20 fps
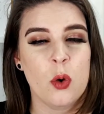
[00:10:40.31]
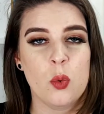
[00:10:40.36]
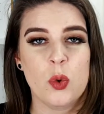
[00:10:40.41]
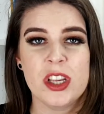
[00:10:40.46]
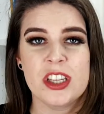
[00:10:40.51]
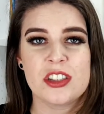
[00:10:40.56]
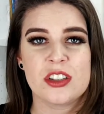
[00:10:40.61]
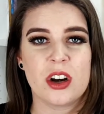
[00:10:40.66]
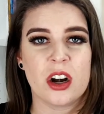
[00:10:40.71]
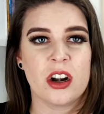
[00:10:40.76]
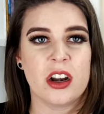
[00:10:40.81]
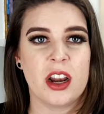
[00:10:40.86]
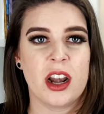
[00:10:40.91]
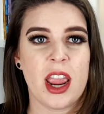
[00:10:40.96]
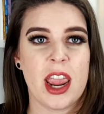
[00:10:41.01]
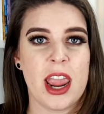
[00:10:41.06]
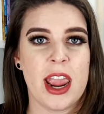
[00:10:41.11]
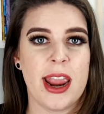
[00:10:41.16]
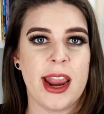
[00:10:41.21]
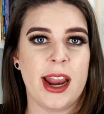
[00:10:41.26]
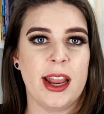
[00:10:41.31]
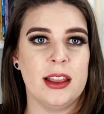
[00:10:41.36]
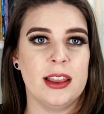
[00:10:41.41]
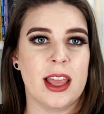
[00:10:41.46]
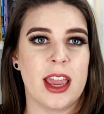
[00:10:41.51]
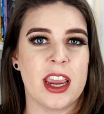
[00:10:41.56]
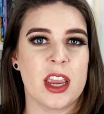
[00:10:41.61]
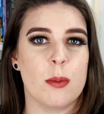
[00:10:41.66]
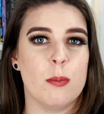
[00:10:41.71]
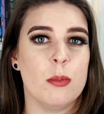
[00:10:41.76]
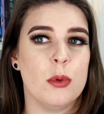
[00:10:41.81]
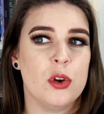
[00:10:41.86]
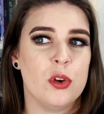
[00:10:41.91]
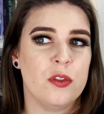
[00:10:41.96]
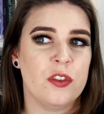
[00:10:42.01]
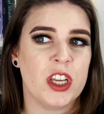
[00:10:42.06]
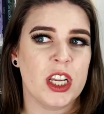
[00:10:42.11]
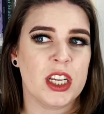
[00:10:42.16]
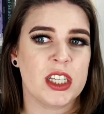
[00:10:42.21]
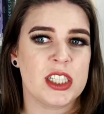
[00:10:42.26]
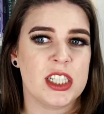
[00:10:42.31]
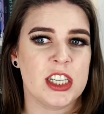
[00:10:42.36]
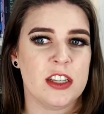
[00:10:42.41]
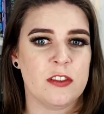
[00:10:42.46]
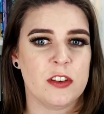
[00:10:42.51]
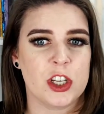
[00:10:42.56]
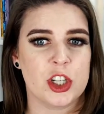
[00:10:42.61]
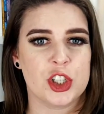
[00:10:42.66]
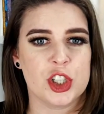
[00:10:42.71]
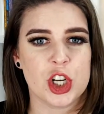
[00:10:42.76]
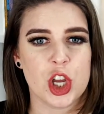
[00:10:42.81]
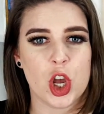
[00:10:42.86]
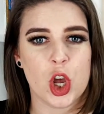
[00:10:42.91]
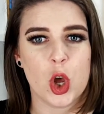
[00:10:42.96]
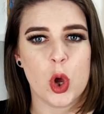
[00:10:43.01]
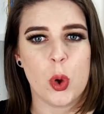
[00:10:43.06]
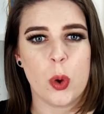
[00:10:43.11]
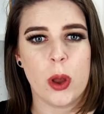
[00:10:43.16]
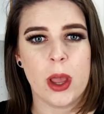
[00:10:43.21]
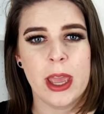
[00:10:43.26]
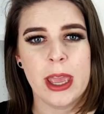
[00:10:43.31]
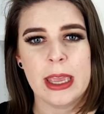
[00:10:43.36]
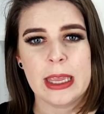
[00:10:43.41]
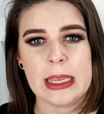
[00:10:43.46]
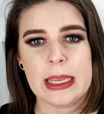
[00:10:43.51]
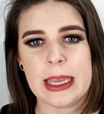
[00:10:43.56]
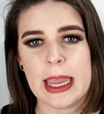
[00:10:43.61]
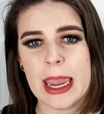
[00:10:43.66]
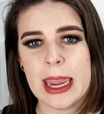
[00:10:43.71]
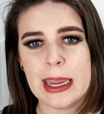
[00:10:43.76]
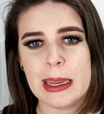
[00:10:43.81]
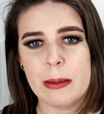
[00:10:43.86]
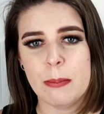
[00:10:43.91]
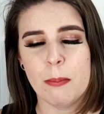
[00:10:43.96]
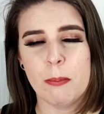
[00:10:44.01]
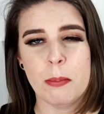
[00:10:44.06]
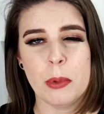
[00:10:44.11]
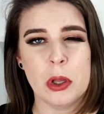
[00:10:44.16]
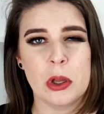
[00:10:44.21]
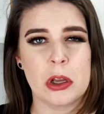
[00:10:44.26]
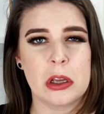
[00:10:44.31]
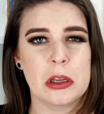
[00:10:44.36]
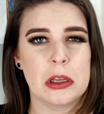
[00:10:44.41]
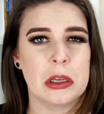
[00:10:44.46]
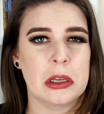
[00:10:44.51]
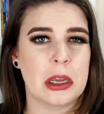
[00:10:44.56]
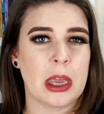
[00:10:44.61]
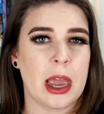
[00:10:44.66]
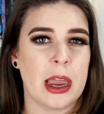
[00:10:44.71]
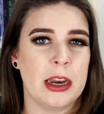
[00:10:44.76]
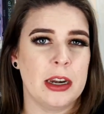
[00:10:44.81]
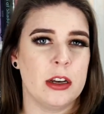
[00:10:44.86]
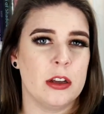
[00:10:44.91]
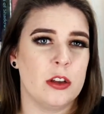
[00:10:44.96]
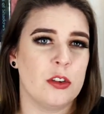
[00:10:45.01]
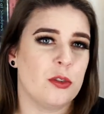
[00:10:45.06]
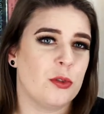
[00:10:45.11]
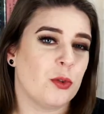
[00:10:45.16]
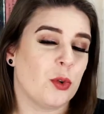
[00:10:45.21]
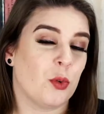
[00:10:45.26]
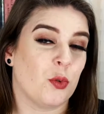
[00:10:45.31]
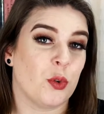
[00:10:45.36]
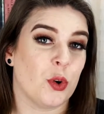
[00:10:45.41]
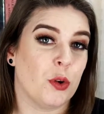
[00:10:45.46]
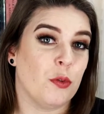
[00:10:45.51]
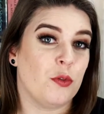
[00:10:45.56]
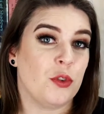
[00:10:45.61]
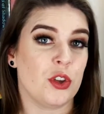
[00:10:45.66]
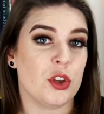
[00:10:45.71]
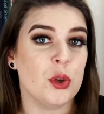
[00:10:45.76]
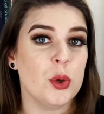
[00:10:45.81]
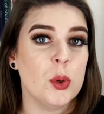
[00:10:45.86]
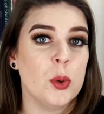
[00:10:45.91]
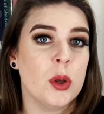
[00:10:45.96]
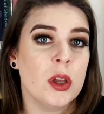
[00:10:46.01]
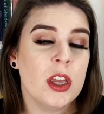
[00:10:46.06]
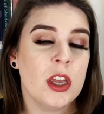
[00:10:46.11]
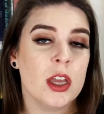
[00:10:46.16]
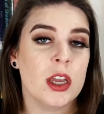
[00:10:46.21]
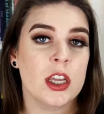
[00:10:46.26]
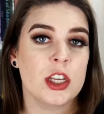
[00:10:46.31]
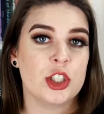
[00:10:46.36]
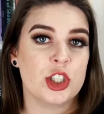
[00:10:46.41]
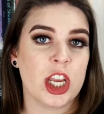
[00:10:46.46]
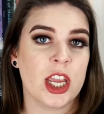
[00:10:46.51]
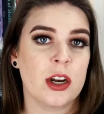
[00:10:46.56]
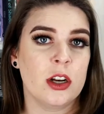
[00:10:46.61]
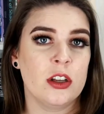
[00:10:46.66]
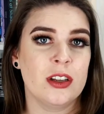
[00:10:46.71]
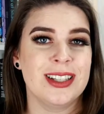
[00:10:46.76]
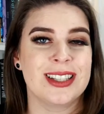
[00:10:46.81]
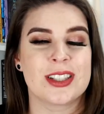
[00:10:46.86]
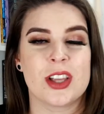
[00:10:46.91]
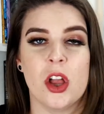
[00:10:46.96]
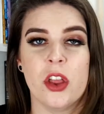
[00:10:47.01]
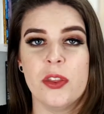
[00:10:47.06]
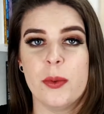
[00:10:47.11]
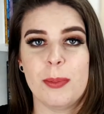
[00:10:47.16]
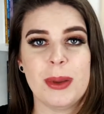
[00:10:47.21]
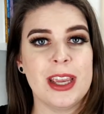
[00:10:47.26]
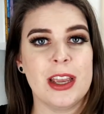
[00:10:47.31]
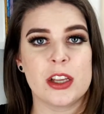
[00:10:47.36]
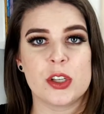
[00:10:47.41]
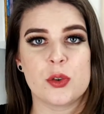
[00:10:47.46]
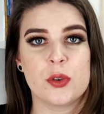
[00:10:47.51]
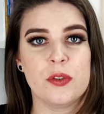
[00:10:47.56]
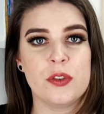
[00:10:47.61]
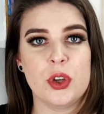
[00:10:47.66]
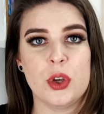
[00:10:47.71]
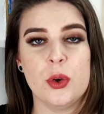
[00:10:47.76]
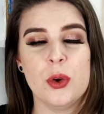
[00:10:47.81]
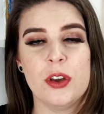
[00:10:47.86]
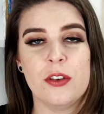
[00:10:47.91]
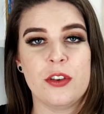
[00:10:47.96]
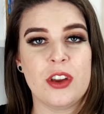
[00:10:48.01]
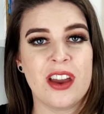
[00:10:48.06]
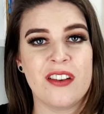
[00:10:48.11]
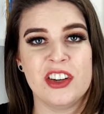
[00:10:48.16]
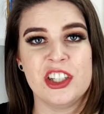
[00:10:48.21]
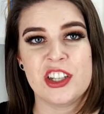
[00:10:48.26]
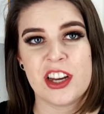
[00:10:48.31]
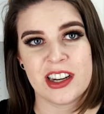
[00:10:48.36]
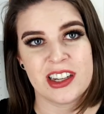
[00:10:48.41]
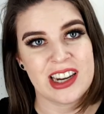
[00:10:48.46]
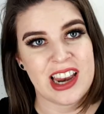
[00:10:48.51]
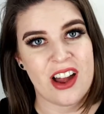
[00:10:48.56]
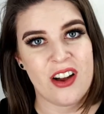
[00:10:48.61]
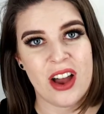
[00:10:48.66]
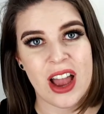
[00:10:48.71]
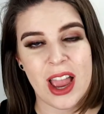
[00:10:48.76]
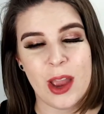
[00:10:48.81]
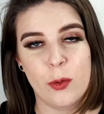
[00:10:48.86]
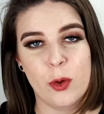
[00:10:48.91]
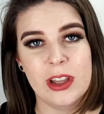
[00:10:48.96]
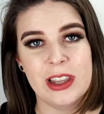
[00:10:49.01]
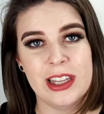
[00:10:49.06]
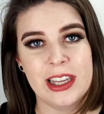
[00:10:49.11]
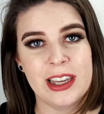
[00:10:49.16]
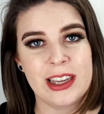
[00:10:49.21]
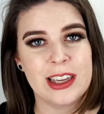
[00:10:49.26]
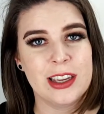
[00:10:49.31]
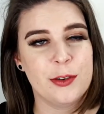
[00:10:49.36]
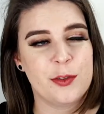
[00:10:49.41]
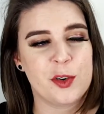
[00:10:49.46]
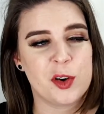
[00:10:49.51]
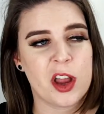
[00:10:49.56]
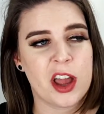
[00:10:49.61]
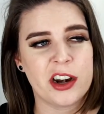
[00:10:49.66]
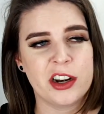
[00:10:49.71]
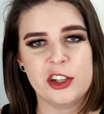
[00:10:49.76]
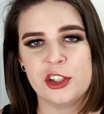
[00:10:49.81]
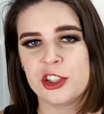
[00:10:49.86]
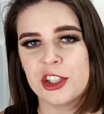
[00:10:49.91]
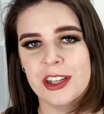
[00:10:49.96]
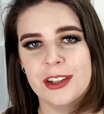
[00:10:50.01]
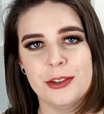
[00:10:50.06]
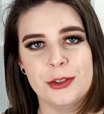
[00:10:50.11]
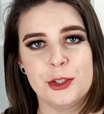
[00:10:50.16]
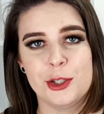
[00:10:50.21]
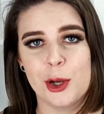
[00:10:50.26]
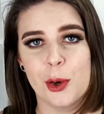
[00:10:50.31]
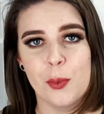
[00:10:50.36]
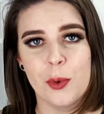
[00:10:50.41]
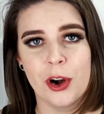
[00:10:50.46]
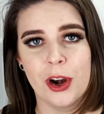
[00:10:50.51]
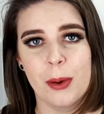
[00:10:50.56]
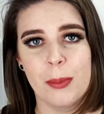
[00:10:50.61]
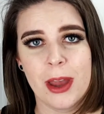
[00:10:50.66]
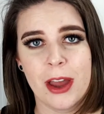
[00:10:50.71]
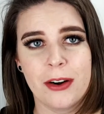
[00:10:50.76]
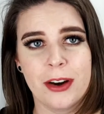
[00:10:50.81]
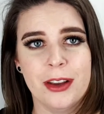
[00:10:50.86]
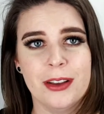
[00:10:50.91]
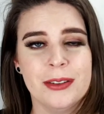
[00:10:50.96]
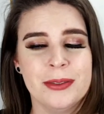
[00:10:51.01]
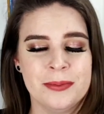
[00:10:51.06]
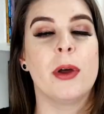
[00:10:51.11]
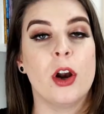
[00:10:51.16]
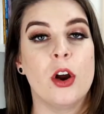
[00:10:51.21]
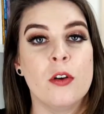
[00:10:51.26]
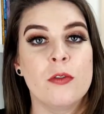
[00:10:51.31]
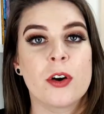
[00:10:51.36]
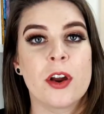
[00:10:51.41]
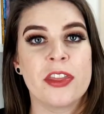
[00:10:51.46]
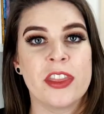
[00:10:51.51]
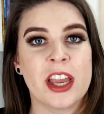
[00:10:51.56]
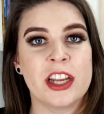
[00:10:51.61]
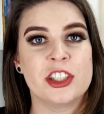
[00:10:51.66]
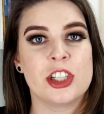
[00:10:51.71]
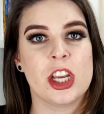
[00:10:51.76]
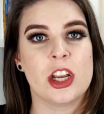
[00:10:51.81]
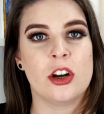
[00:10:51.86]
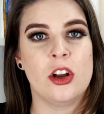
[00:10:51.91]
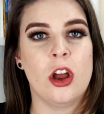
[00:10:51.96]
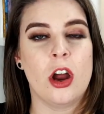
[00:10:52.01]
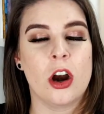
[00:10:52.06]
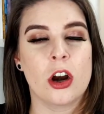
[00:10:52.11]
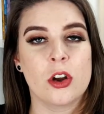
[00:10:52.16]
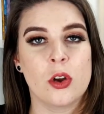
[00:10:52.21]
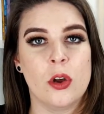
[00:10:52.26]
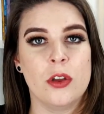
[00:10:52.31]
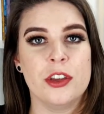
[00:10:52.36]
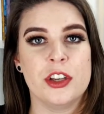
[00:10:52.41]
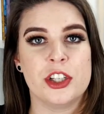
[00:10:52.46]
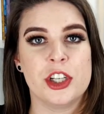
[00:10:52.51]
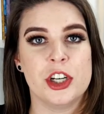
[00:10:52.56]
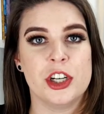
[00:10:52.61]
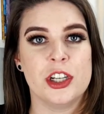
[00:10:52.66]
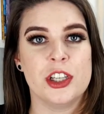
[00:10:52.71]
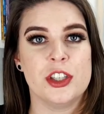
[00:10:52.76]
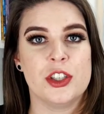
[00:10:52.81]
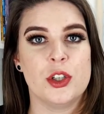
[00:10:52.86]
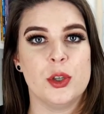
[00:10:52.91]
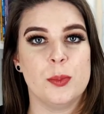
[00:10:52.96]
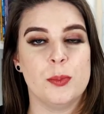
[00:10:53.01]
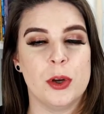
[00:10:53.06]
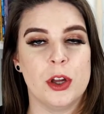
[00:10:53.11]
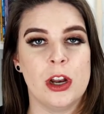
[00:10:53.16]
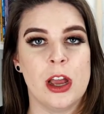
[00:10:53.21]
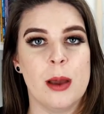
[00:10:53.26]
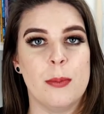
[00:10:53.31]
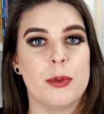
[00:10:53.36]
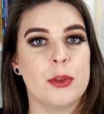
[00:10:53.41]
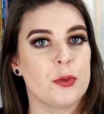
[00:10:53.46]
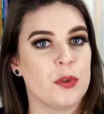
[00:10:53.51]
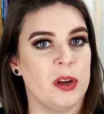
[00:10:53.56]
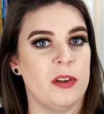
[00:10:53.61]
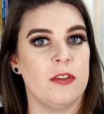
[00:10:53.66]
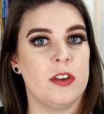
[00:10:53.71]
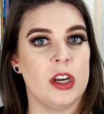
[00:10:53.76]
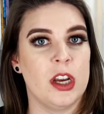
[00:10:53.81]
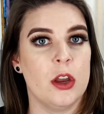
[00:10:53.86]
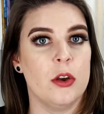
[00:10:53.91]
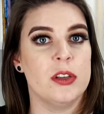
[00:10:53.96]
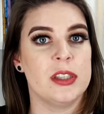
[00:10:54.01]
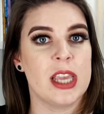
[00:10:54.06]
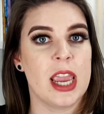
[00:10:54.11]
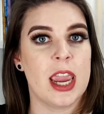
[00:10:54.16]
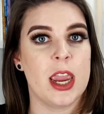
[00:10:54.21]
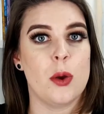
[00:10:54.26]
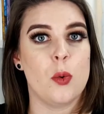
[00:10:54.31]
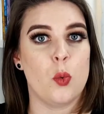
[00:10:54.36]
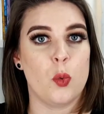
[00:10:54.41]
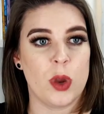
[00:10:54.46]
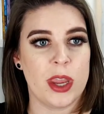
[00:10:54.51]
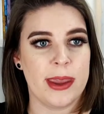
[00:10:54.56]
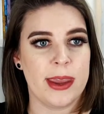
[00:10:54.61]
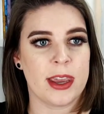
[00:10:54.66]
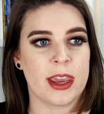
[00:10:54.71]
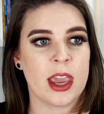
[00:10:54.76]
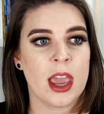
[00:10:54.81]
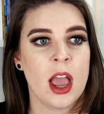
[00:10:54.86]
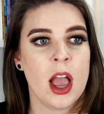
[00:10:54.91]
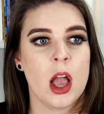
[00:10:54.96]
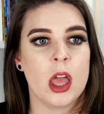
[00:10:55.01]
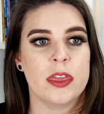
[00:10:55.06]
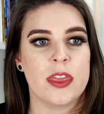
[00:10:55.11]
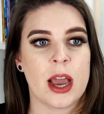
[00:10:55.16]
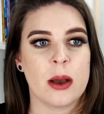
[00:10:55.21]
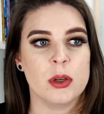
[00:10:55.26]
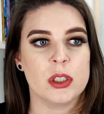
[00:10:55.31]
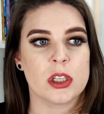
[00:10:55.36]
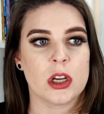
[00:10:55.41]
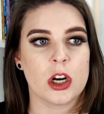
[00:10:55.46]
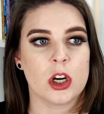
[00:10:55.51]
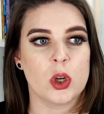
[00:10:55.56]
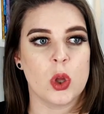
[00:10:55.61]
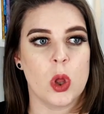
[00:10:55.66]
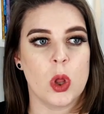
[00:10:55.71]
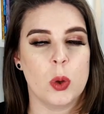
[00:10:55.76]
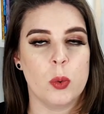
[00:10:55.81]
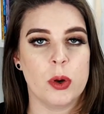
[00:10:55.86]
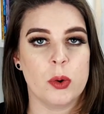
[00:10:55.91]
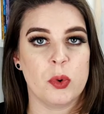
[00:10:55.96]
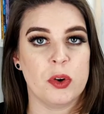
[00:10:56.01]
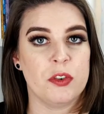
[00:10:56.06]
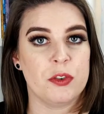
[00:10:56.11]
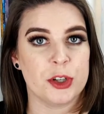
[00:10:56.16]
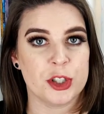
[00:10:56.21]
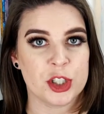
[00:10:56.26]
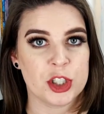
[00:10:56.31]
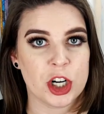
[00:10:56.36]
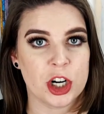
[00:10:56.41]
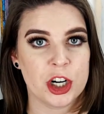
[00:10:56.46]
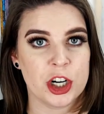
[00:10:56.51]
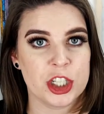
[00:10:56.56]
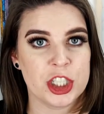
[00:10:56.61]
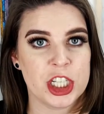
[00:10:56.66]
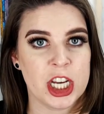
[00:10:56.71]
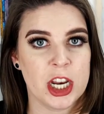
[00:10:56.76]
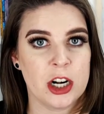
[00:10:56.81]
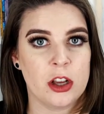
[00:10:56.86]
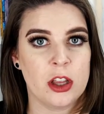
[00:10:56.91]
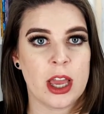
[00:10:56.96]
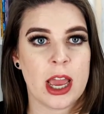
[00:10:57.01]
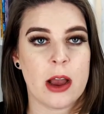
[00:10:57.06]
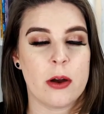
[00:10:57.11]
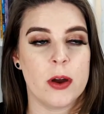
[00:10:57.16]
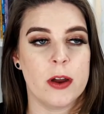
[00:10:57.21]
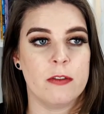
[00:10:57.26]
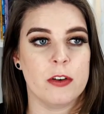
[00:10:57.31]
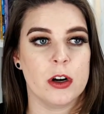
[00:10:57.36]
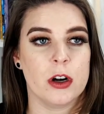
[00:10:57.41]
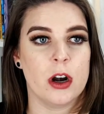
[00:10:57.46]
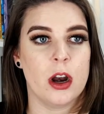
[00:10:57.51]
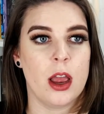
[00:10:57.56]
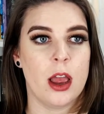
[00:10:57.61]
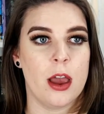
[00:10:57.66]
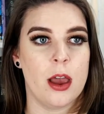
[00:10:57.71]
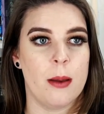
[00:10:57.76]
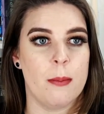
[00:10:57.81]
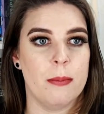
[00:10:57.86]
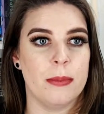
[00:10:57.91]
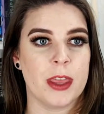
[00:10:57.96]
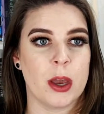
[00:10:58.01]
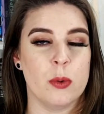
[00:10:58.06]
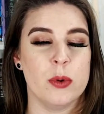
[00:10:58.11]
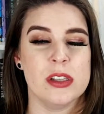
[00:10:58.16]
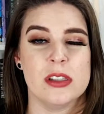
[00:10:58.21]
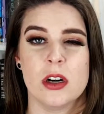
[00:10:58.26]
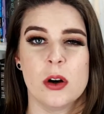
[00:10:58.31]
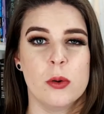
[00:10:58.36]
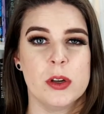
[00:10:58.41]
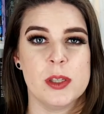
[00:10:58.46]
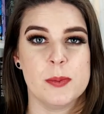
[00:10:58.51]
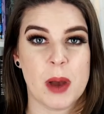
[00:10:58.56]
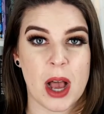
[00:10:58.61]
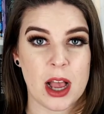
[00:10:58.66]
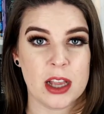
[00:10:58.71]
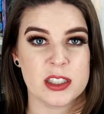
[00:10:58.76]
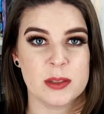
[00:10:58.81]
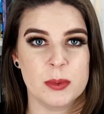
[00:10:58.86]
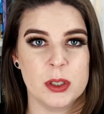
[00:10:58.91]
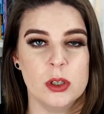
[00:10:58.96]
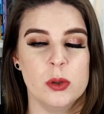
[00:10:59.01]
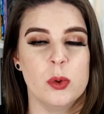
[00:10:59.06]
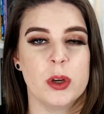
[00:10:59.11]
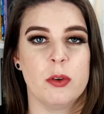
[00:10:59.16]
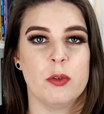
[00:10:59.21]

We started a like movie, TV show, game, book kind of review channel. It's called The BS Review. If you haven't checked it out, I will link it. If you're not interested, don't worry about it. But over on that channel, our goal this year is to put up three videos a week. That was our goal when we first started our channel. However, um, that wasn't always possible.